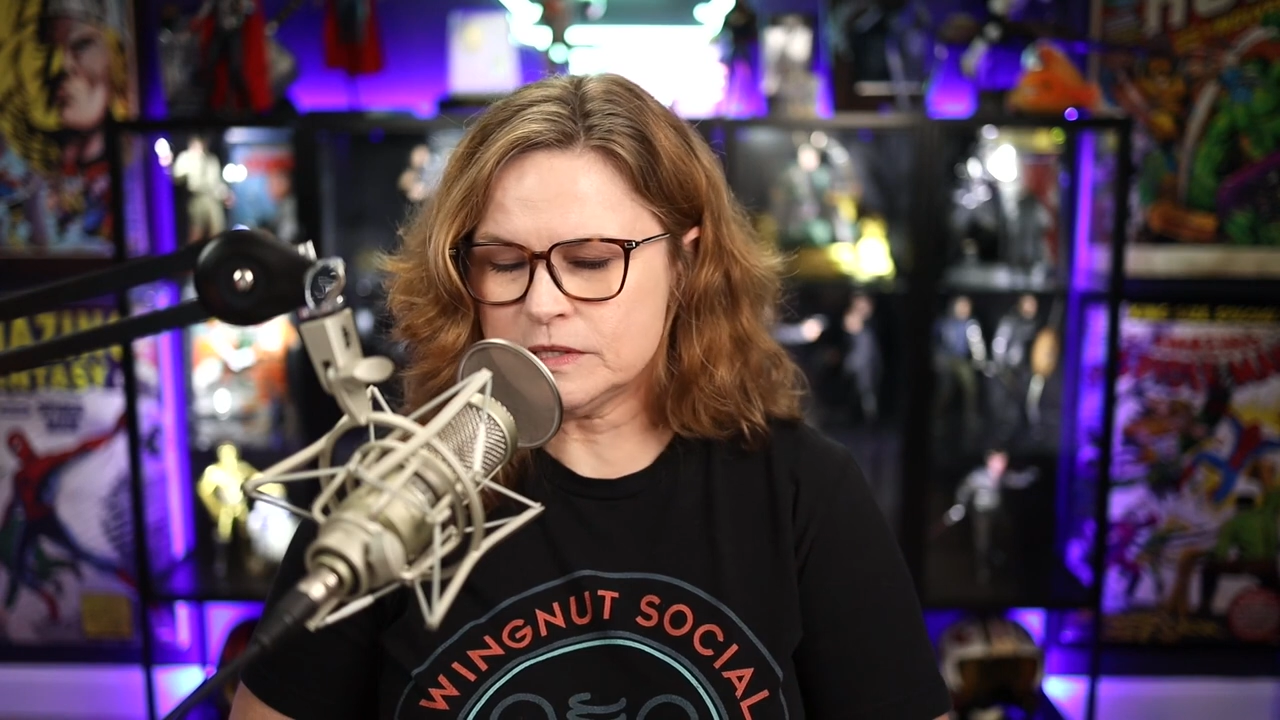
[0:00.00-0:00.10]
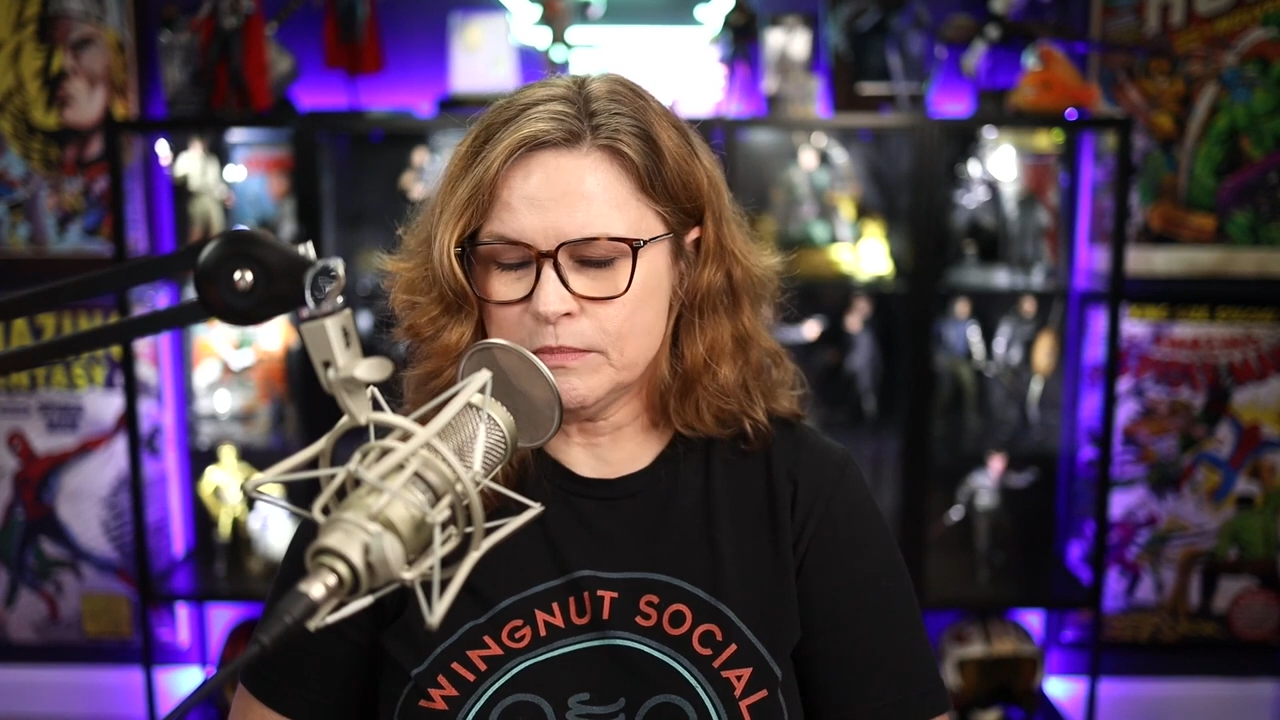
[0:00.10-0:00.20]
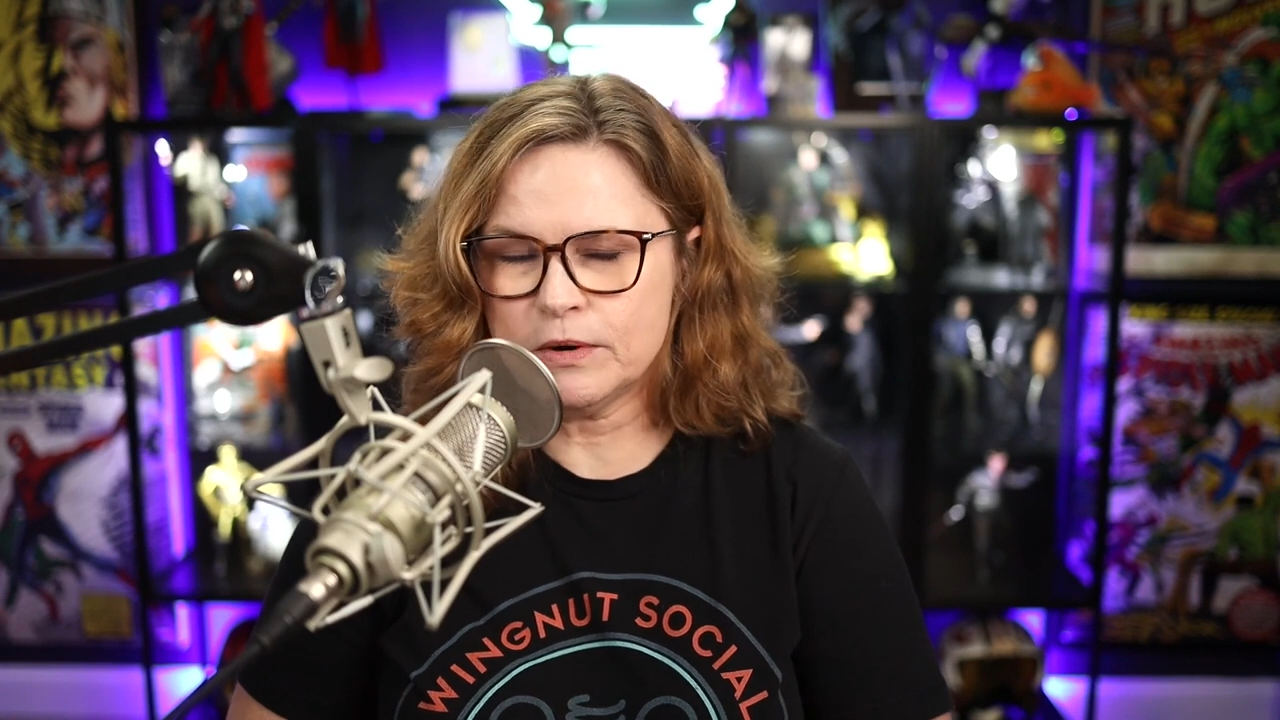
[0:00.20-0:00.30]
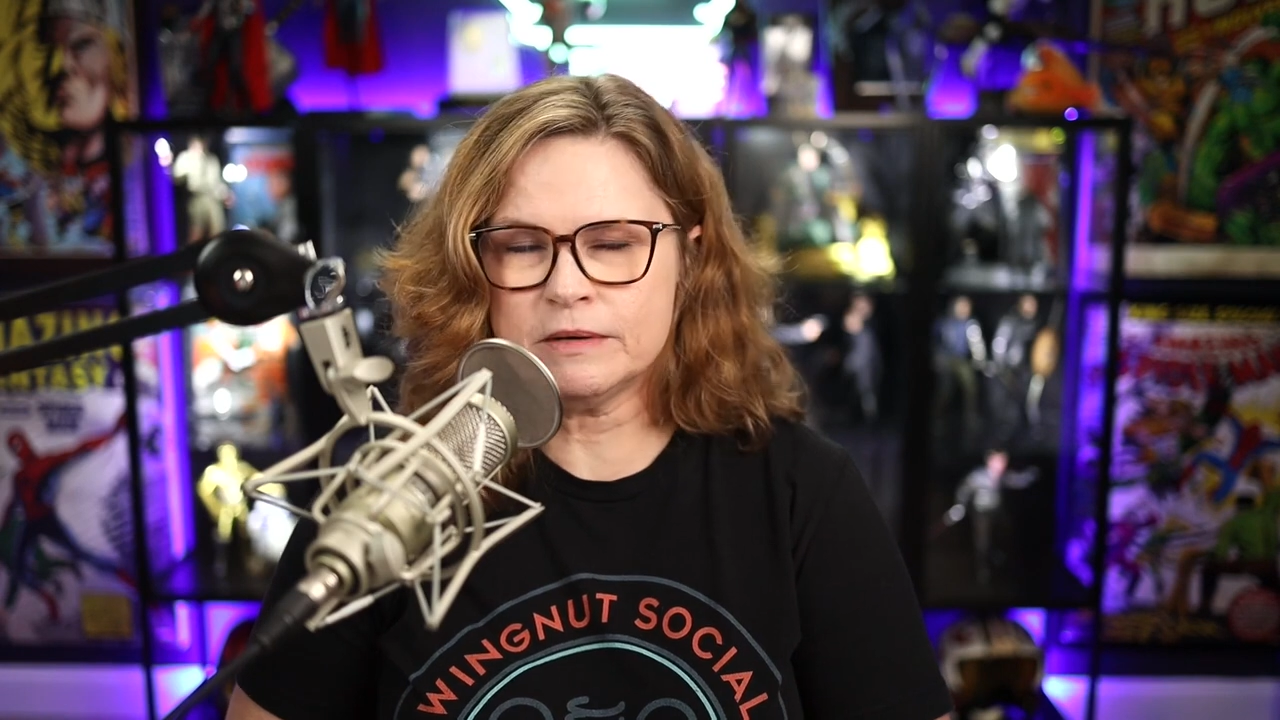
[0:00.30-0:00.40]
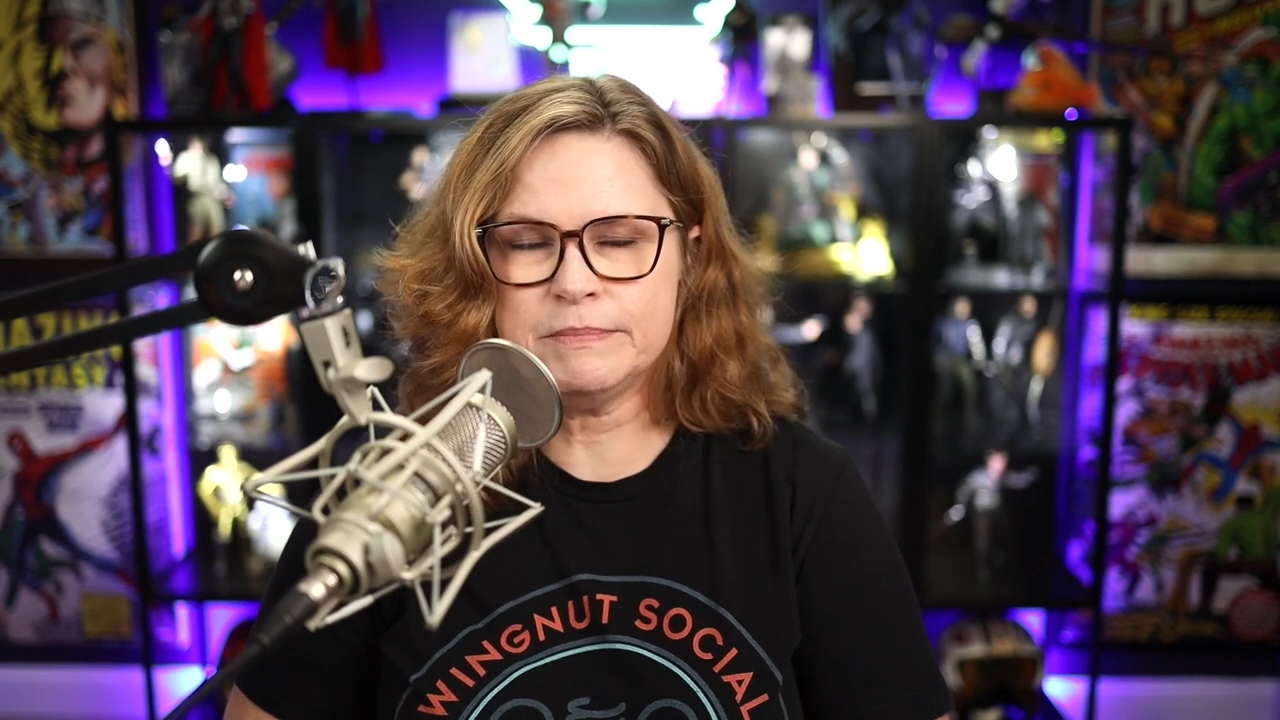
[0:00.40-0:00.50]

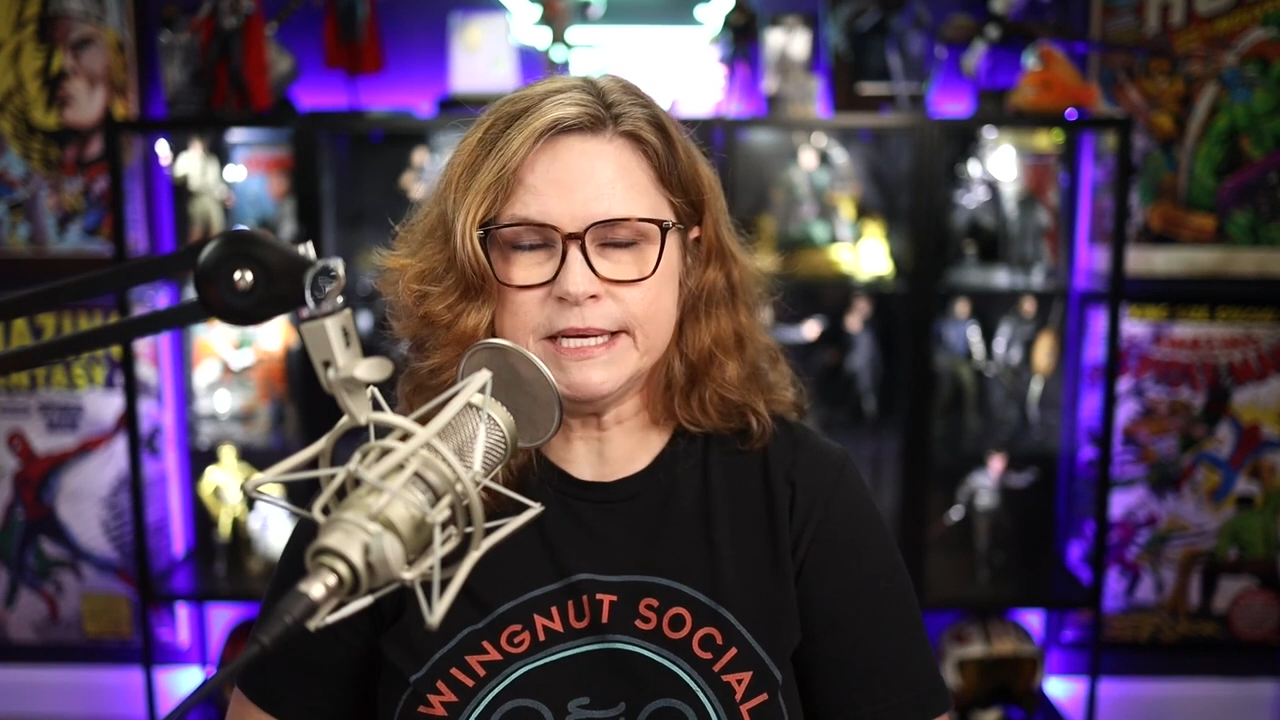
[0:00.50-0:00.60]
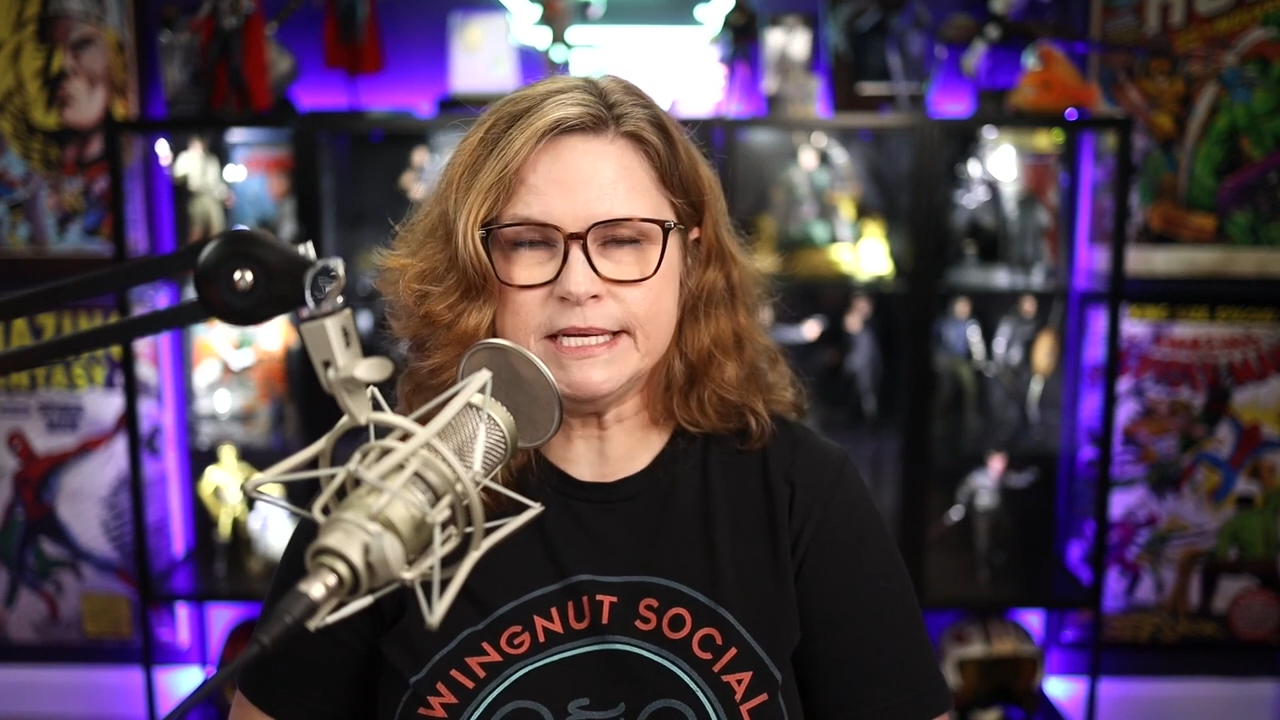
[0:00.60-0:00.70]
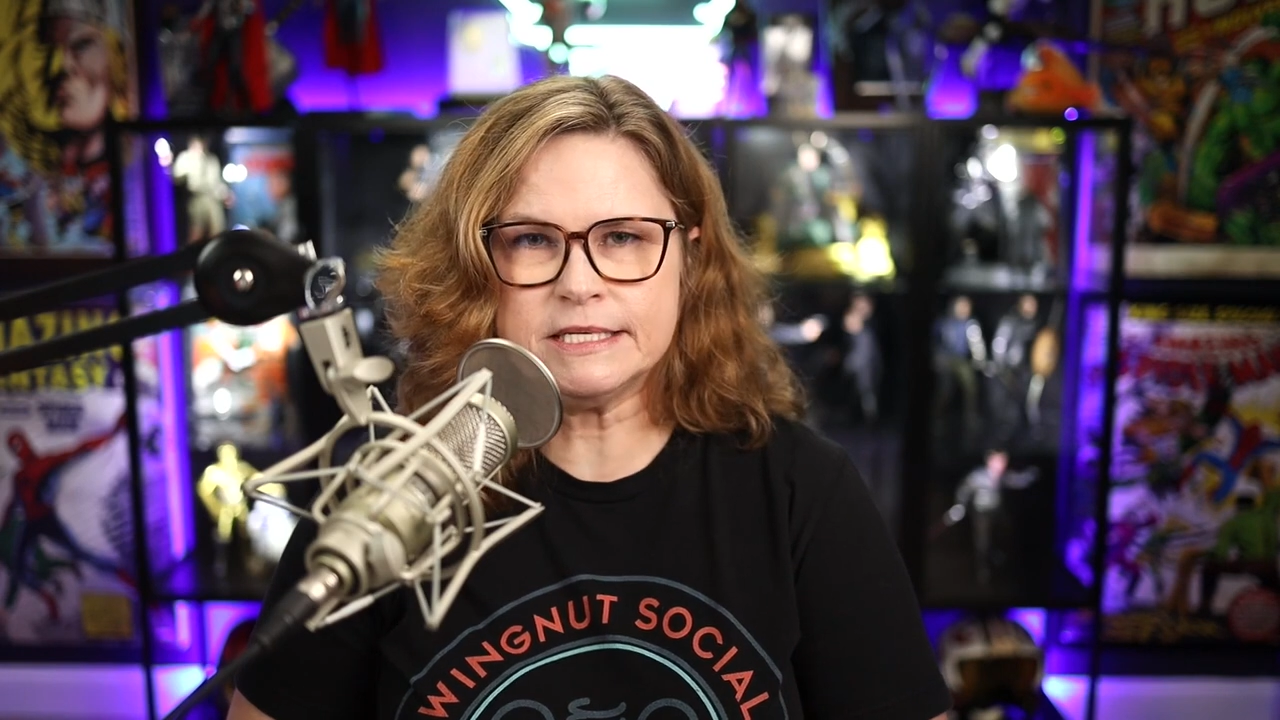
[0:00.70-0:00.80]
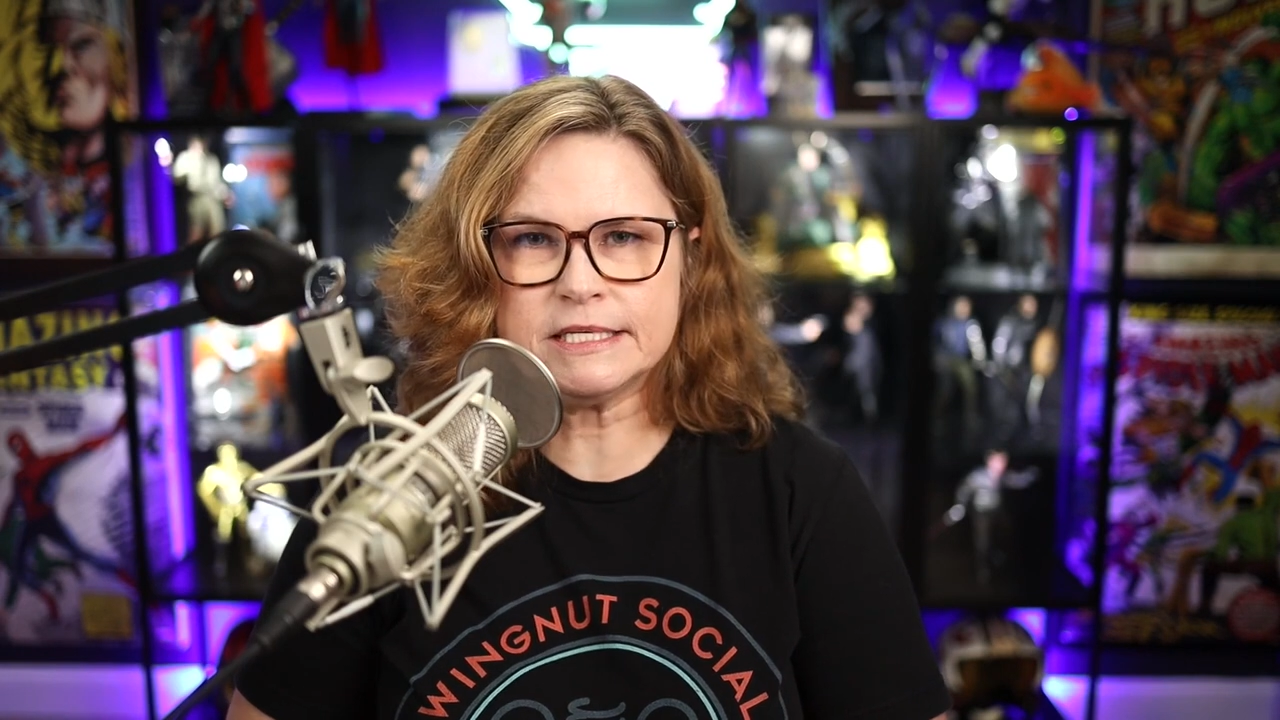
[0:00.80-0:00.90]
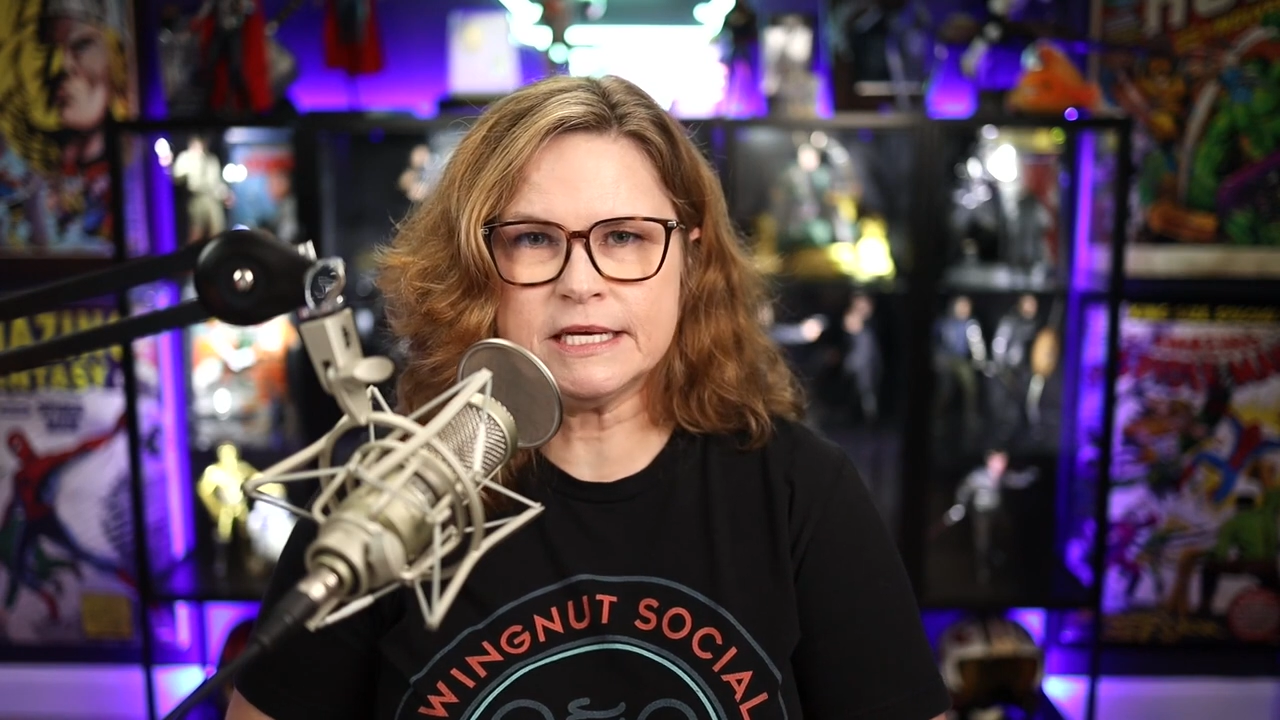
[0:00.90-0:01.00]
important
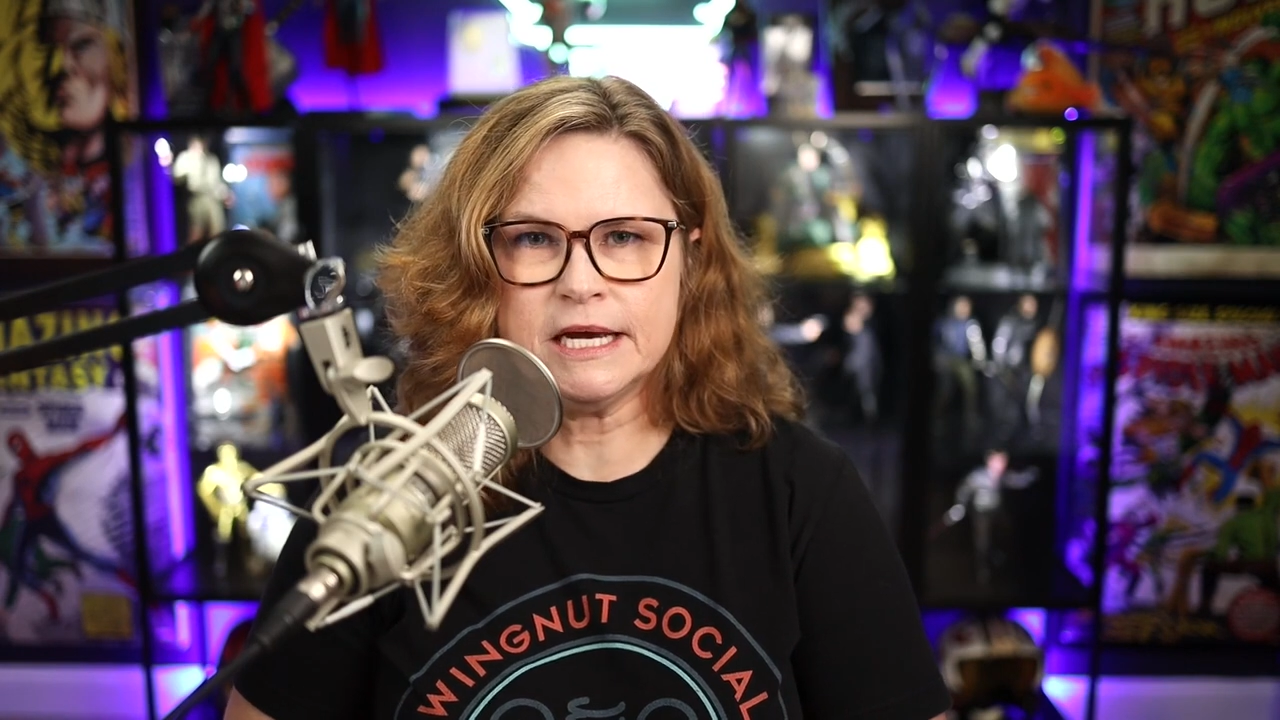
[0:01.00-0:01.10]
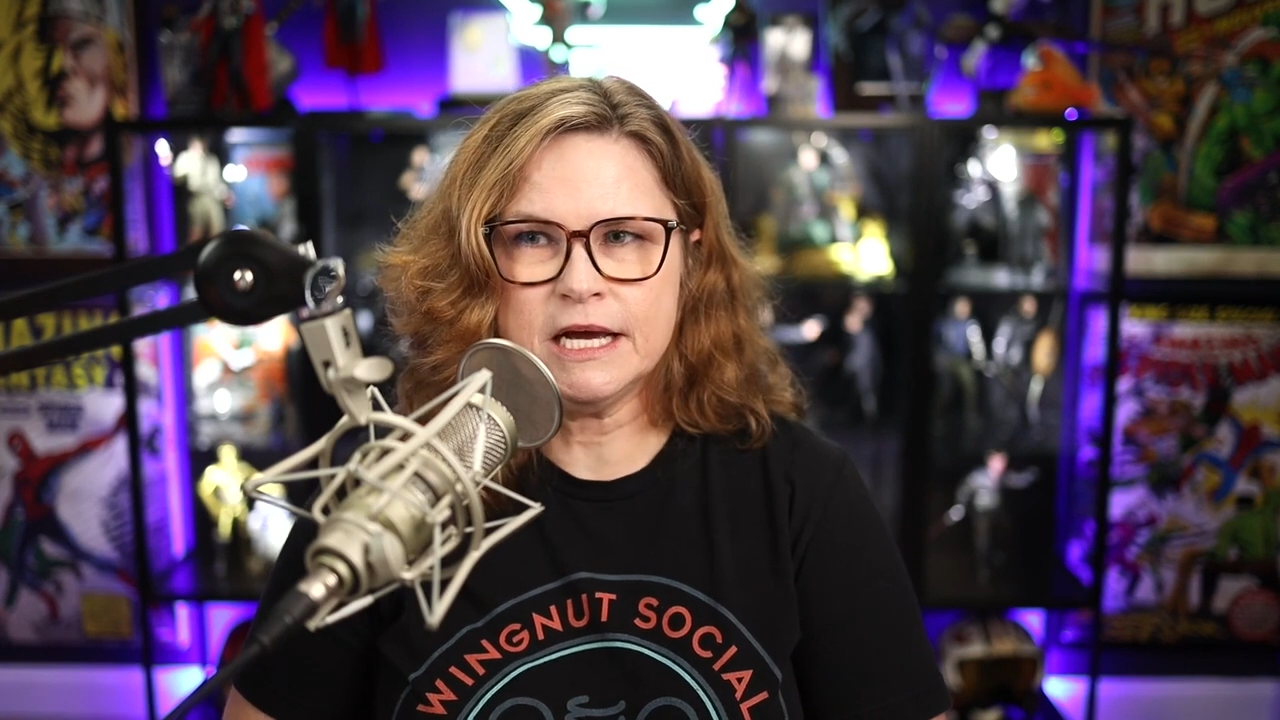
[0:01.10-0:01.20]
piece